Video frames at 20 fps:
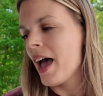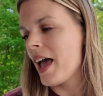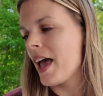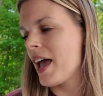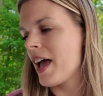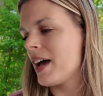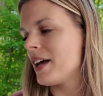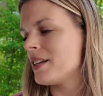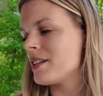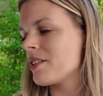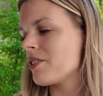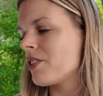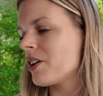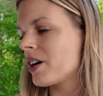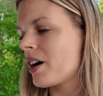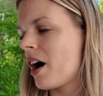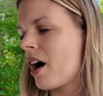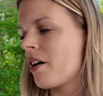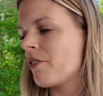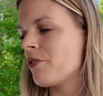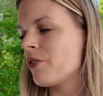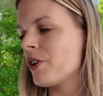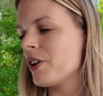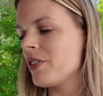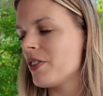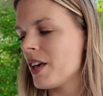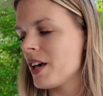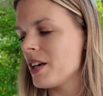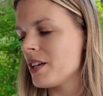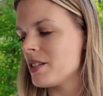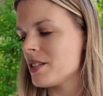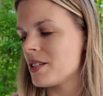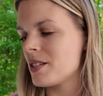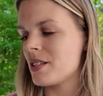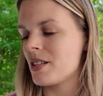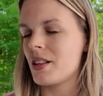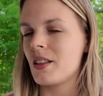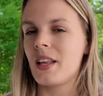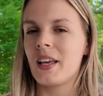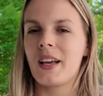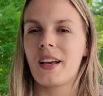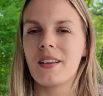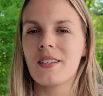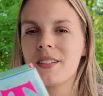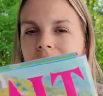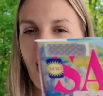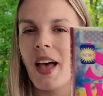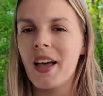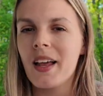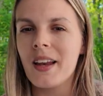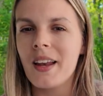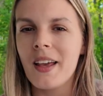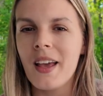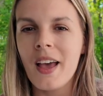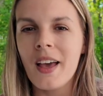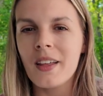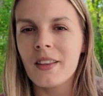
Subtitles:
And the cover in this, like I said,